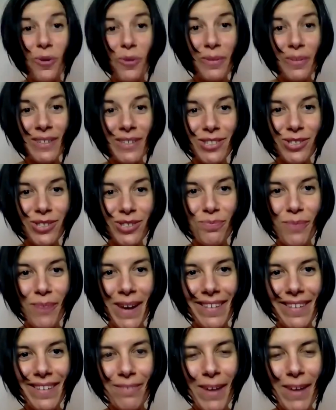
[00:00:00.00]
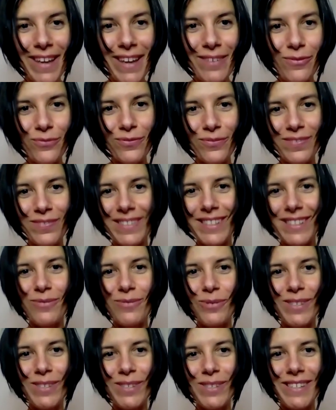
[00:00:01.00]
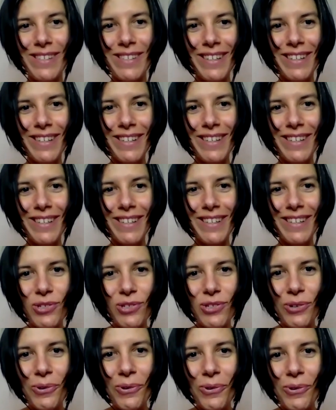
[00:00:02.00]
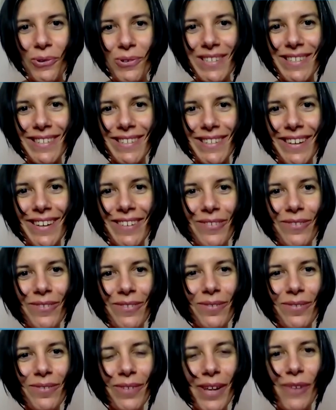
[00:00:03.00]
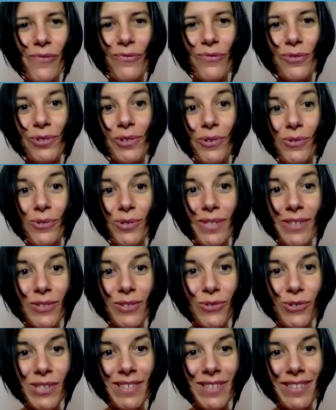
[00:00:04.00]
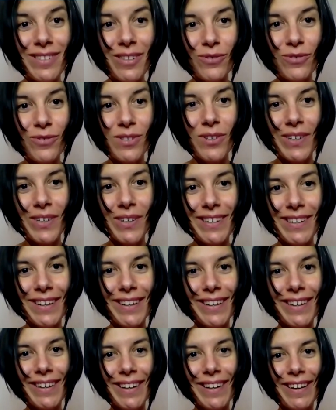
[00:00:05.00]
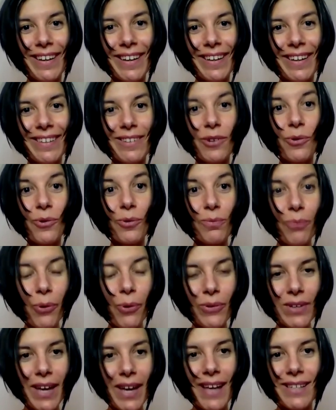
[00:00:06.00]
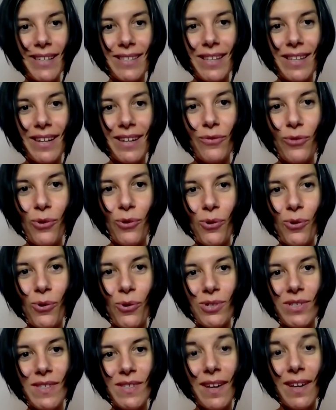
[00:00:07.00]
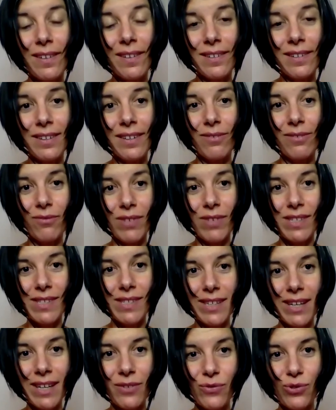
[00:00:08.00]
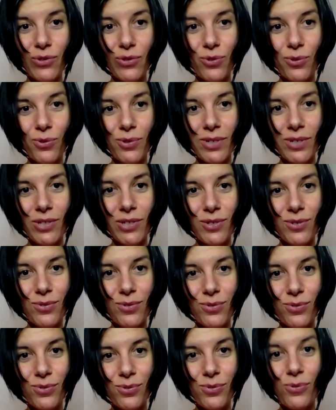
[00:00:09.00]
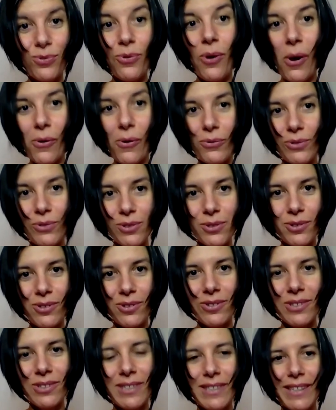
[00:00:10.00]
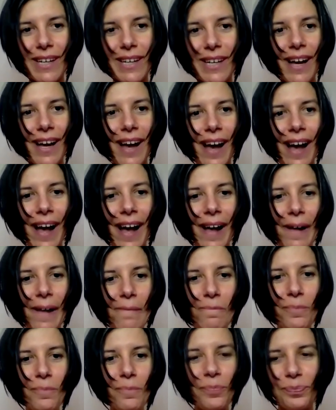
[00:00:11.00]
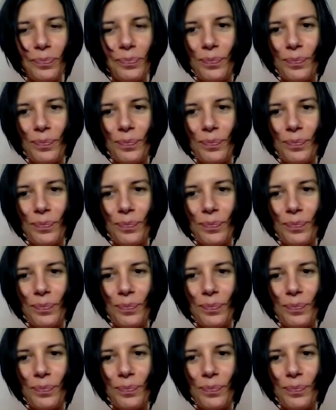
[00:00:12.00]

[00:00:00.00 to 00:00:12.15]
much, Maeve. This was a great crash course of, uh, for those interested of starting uh, their own podcast and, of course, telling investigative stories through audio. Um,